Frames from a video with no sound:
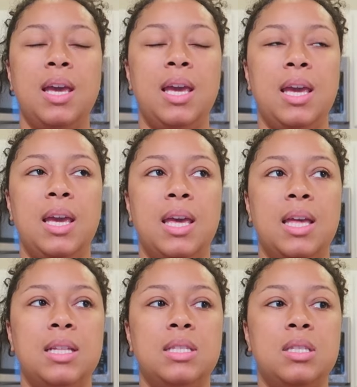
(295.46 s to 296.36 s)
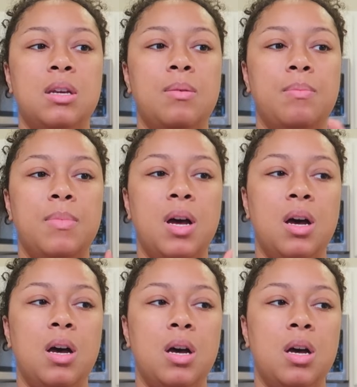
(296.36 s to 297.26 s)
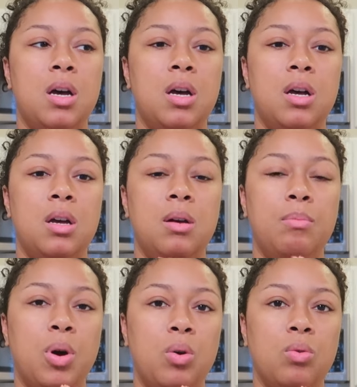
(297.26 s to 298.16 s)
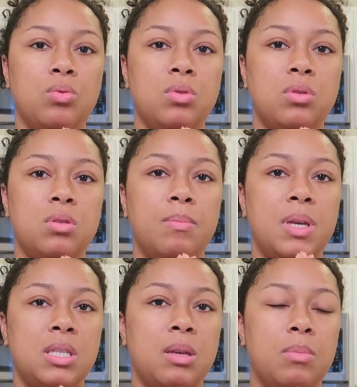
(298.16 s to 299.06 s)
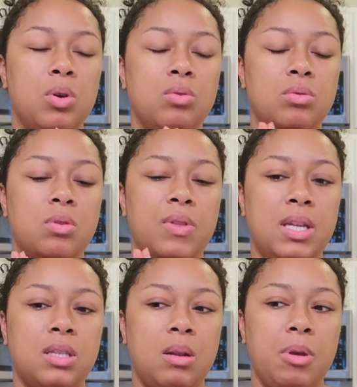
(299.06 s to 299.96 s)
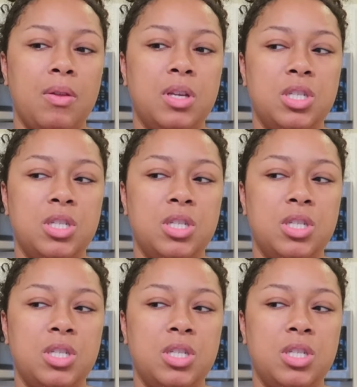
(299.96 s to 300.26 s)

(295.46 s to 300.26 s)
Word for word: and some uh bowls some mixing bowls so that's going to be on the